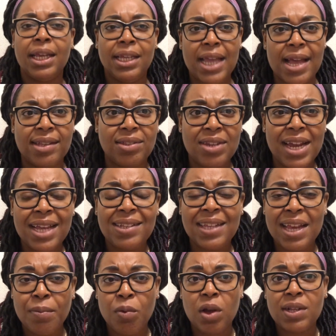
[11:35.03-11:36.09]
Yes, today is
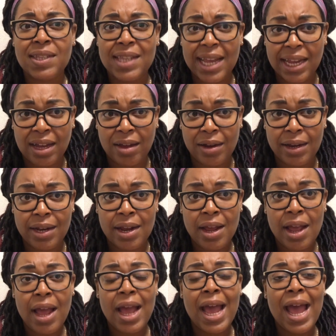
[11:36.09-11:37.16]
April 2nd.
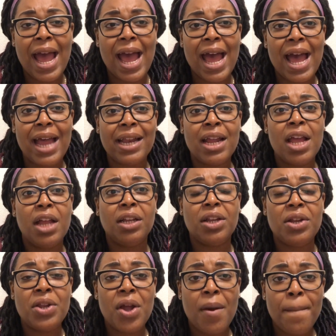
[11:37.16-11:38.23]
And
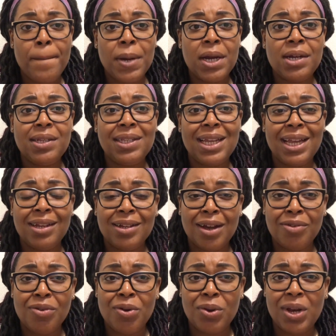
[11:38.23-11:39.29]
the numbers in
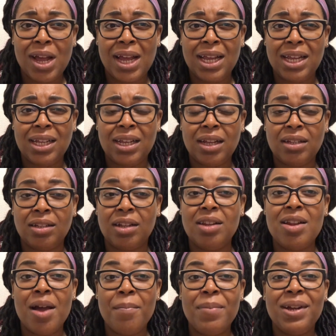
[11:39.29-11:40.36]
the
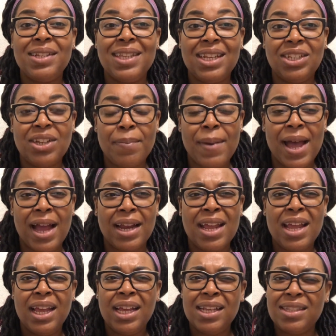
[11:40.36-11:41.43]
numbers in Japan
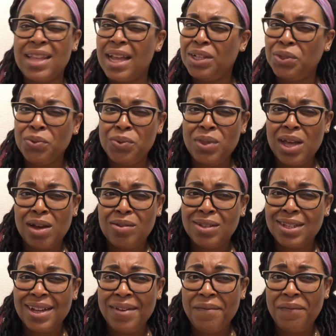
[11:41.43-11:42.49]
is like
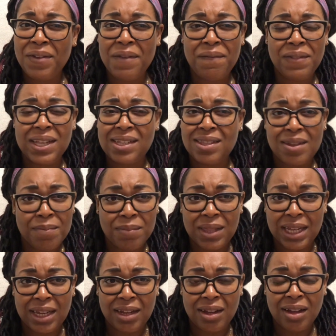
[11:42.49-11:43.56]
2,050
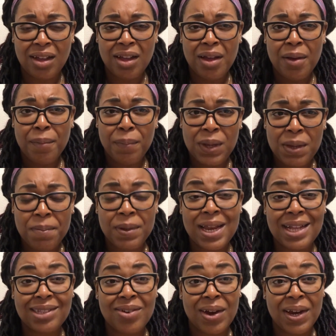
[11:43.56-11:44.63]
something people
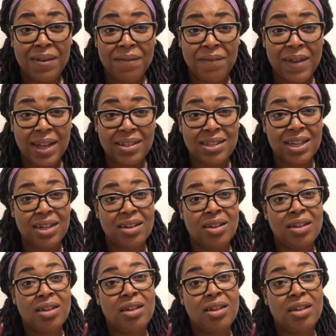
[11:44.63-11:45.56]
that are infected.